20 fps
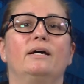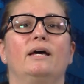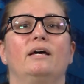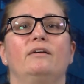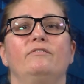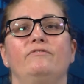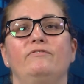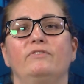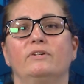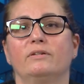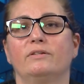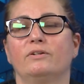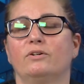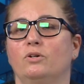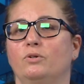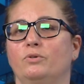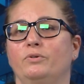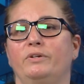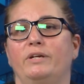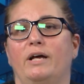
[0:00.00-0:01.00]
and fill their
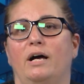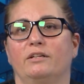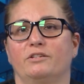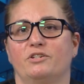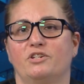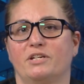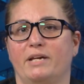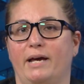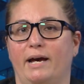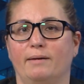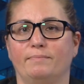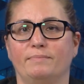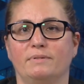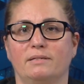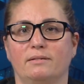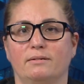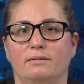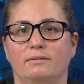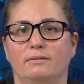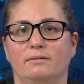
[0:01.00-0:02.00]
own knowledge
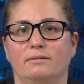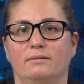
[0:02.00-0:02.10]
gaps.